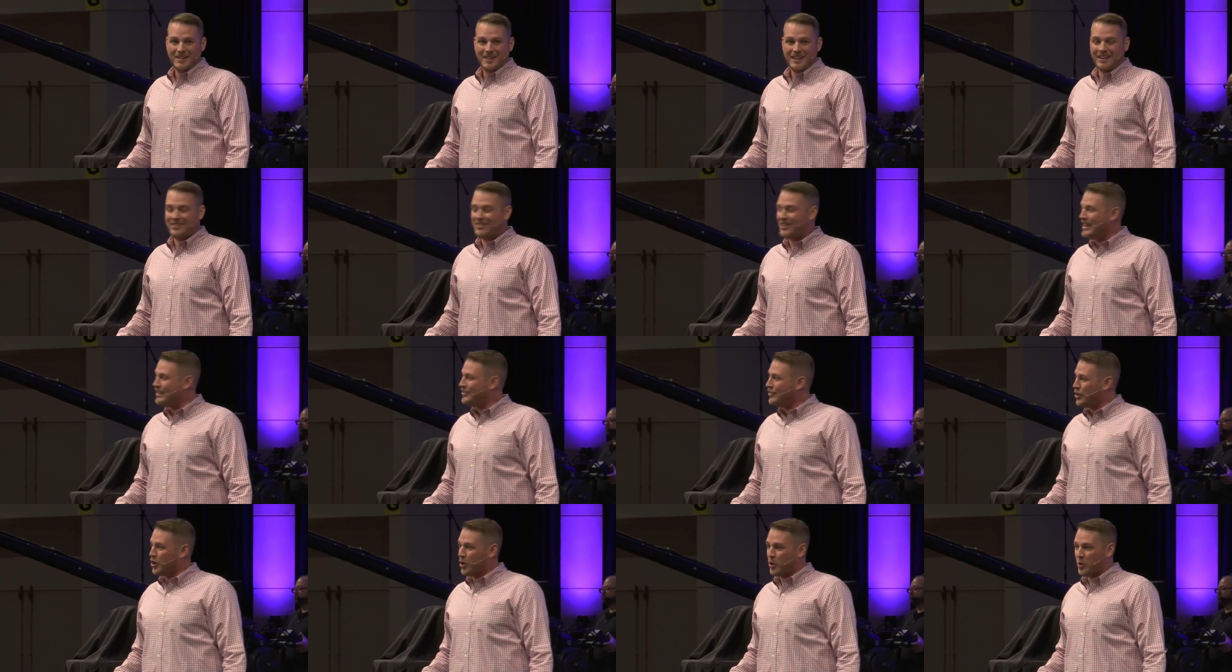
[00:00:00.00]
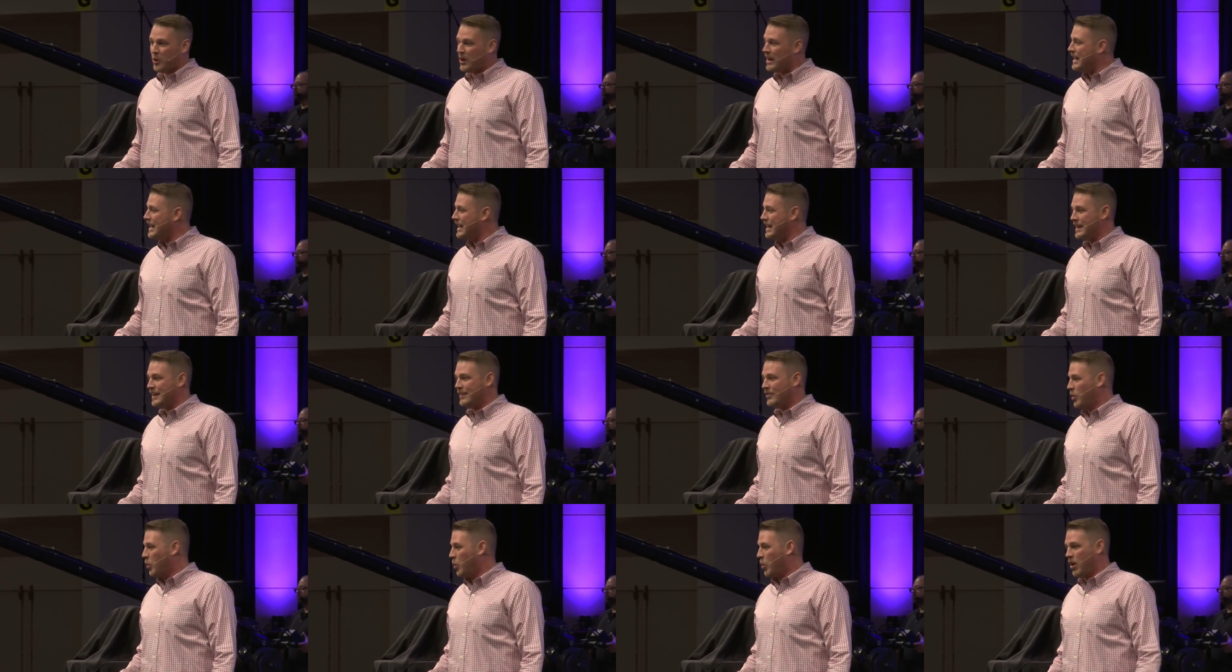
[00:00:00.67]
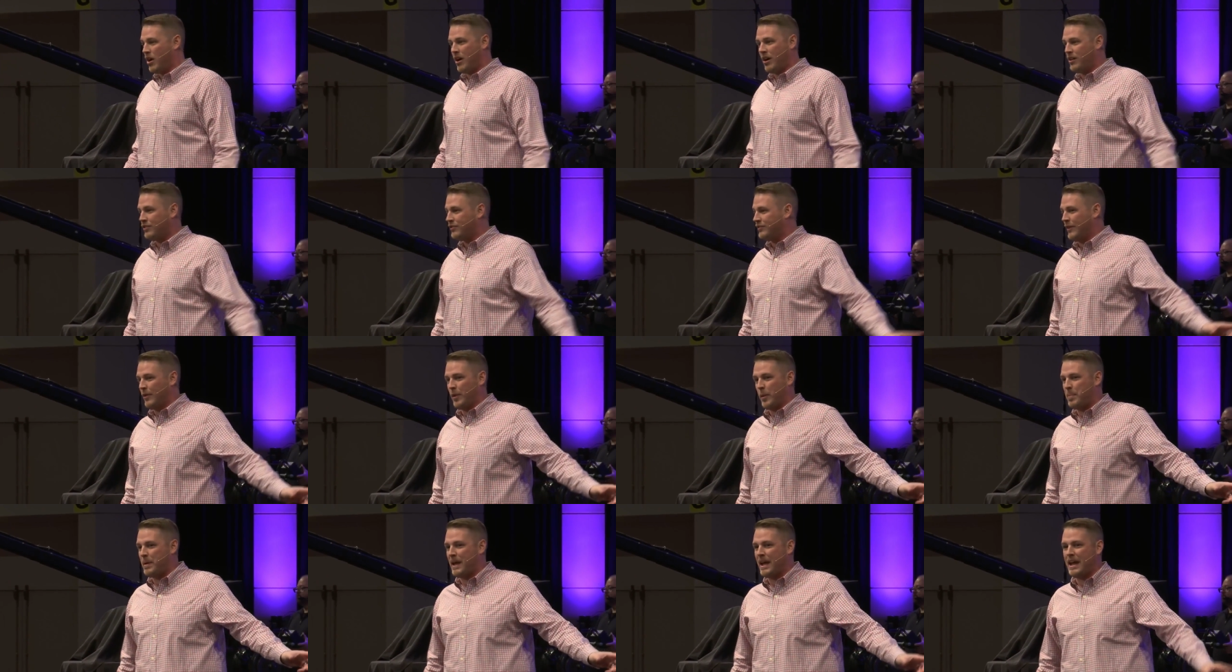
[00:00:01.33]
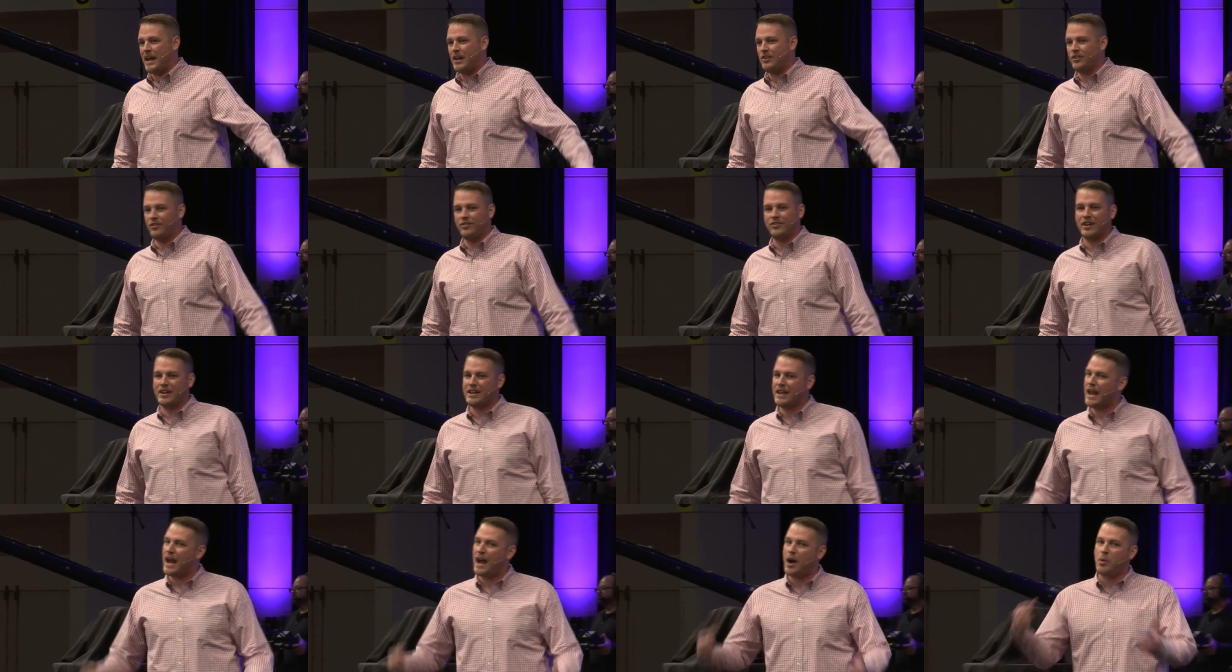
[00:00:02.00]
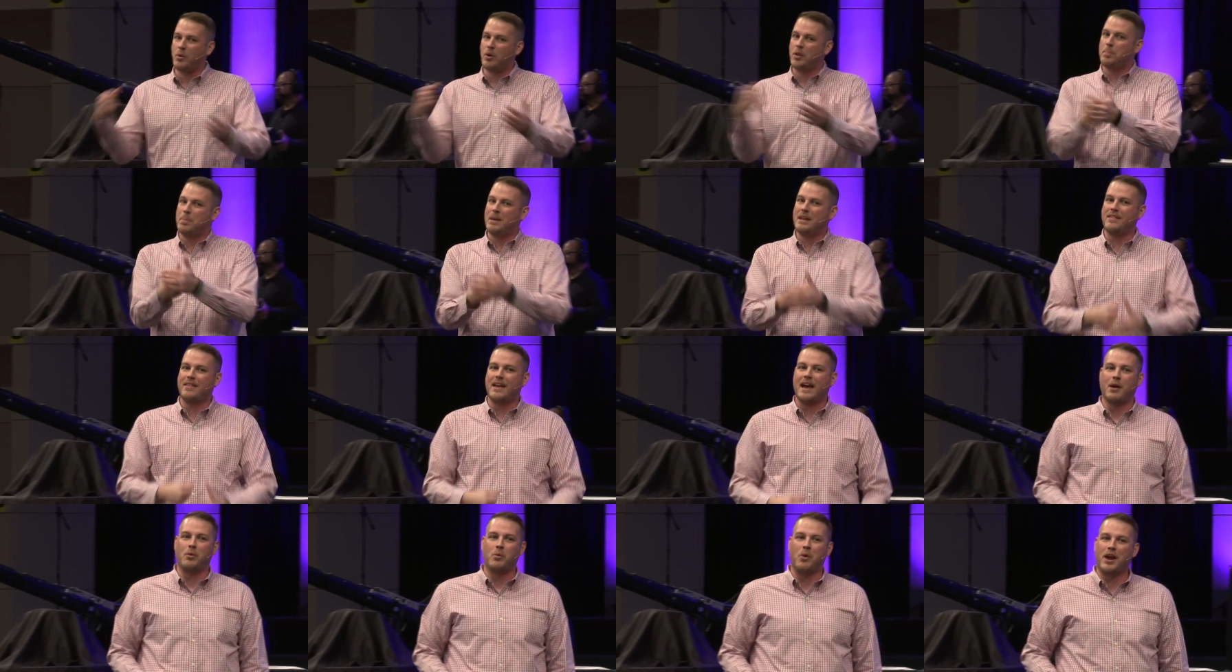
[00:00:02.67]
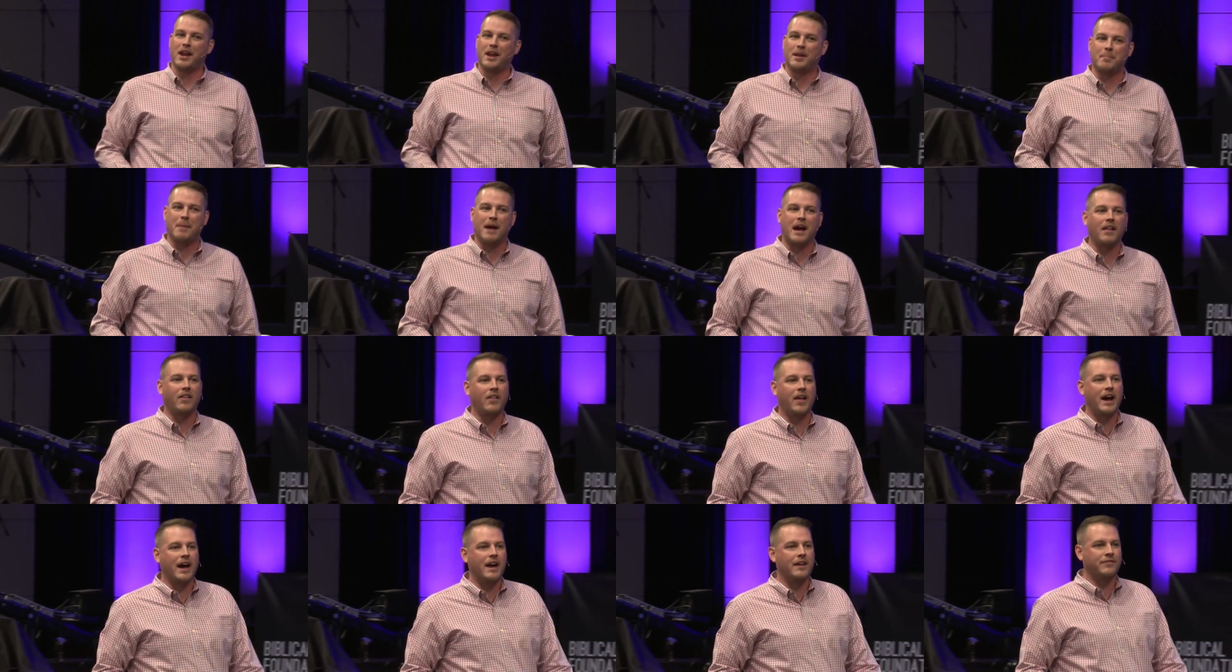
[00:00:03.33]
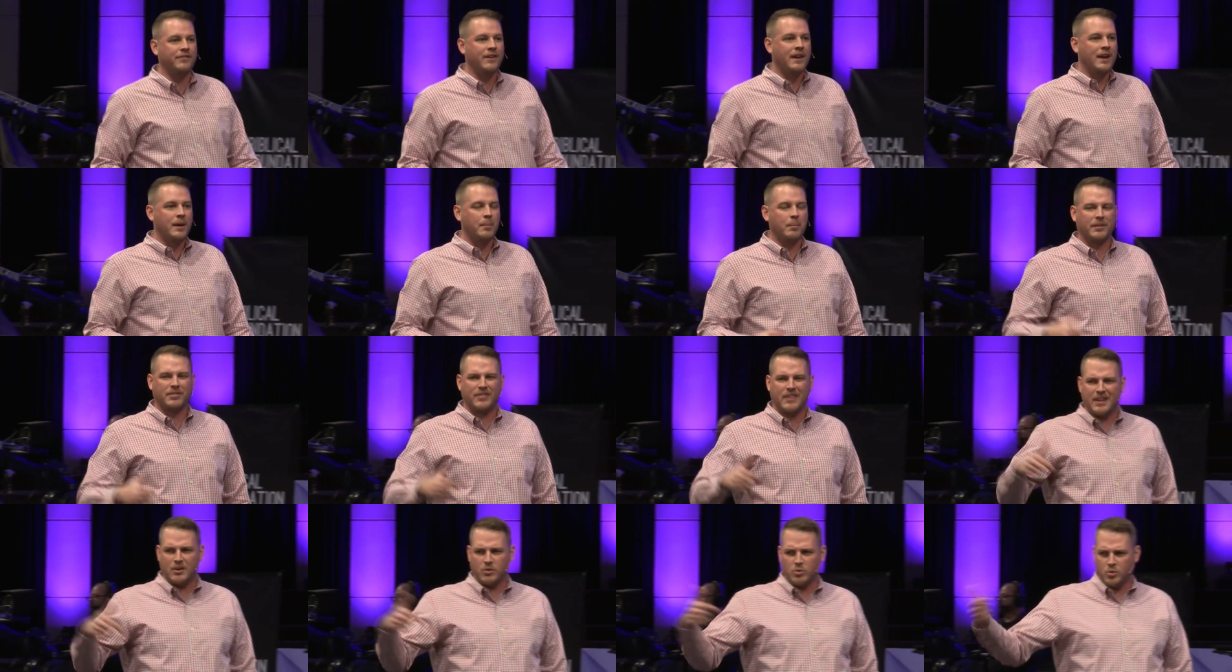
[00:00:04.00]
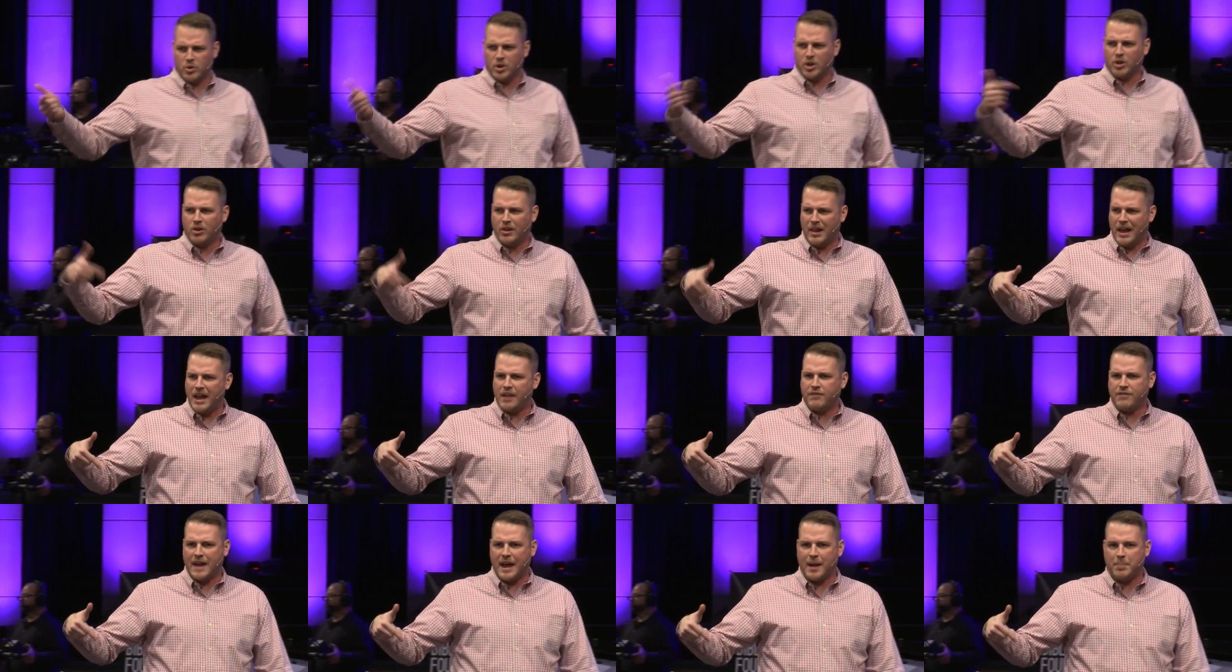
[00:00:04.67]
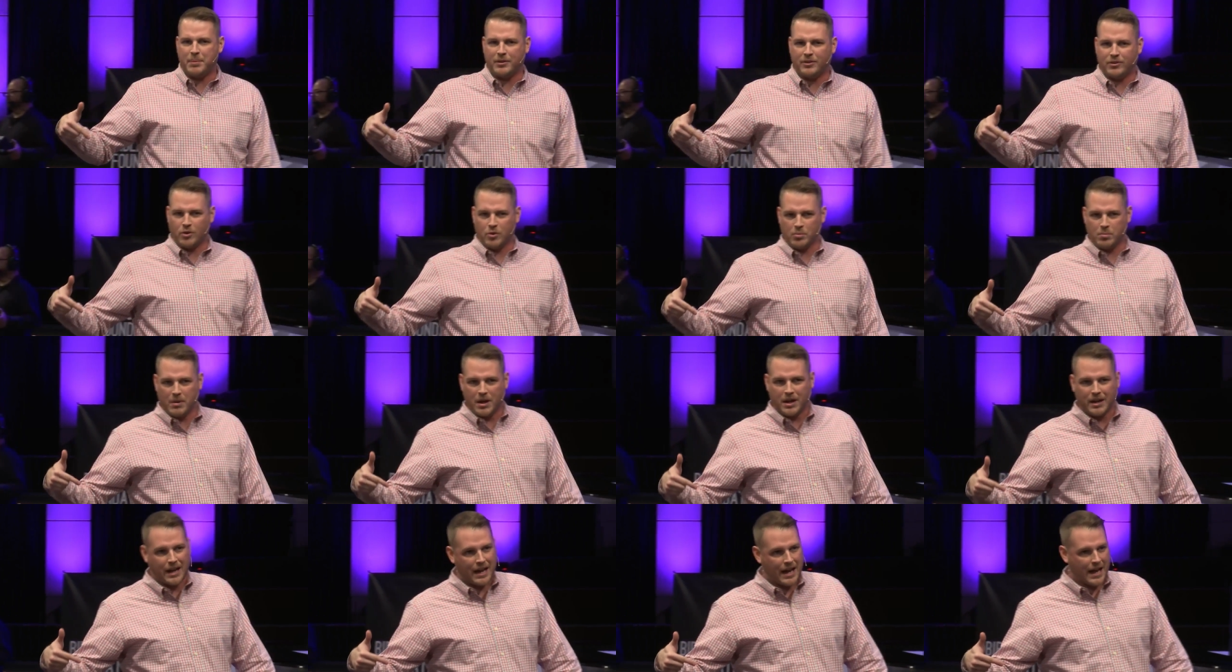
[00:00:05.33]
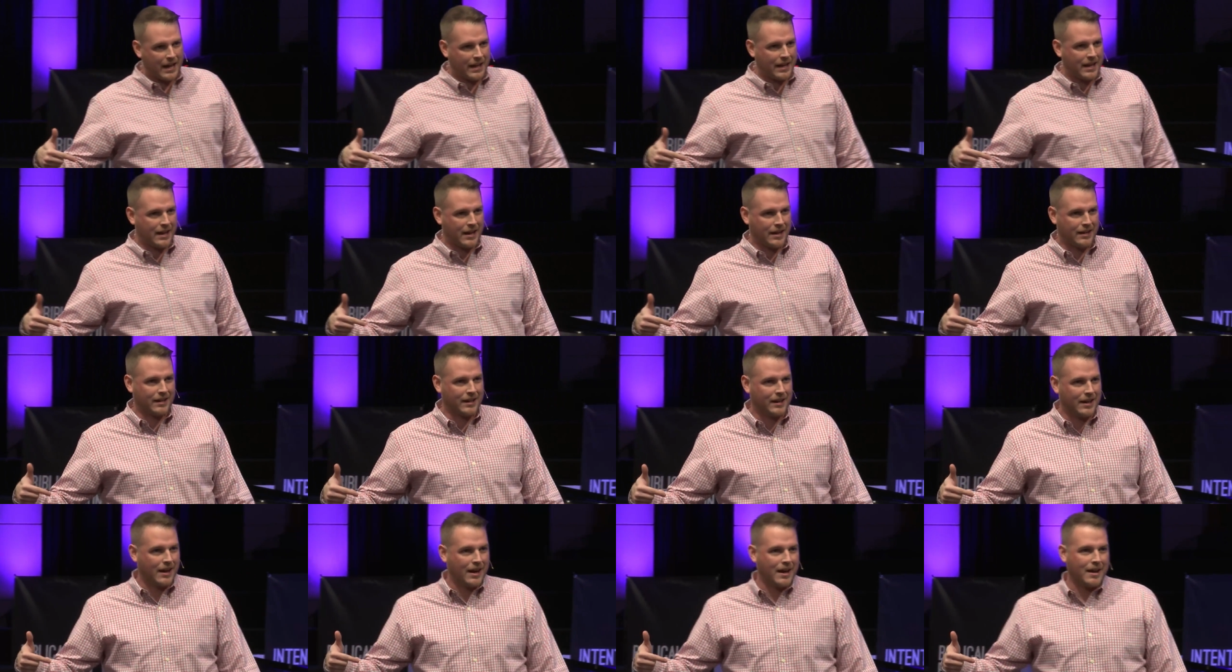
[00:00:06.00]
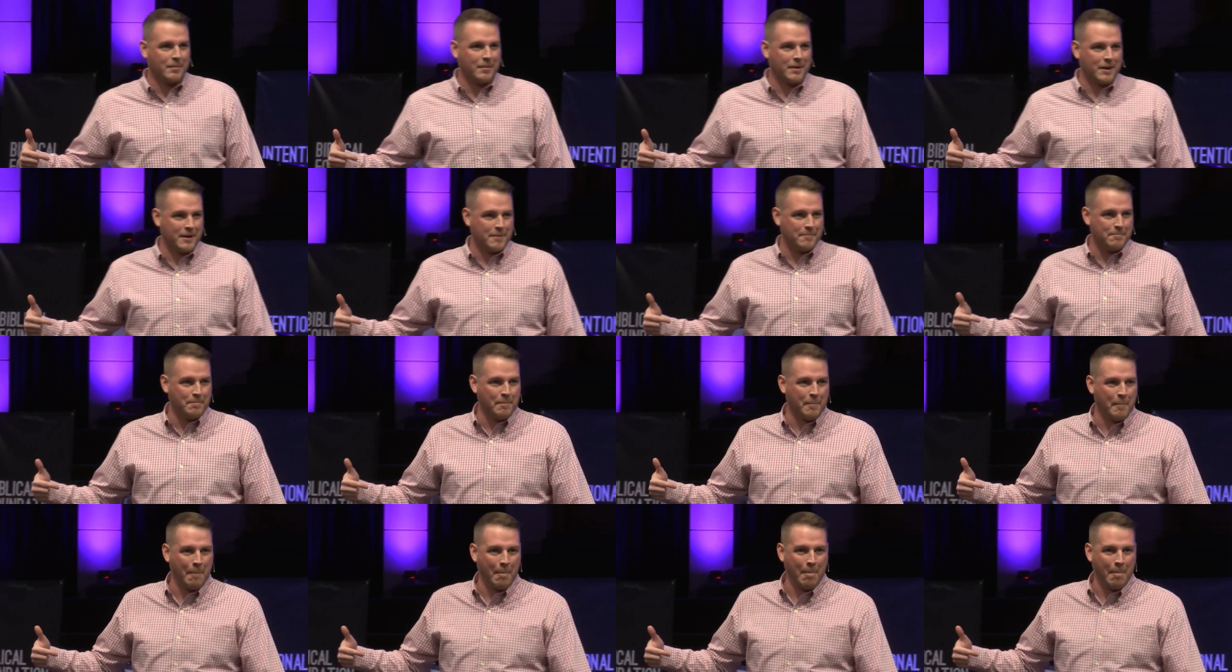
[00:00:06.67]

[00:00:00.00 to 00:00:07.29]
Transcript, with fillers: It's easy to read the words from the page and say, Yeah, I want to be that way in my life, but then real life happens on Monday. Can I get an amen?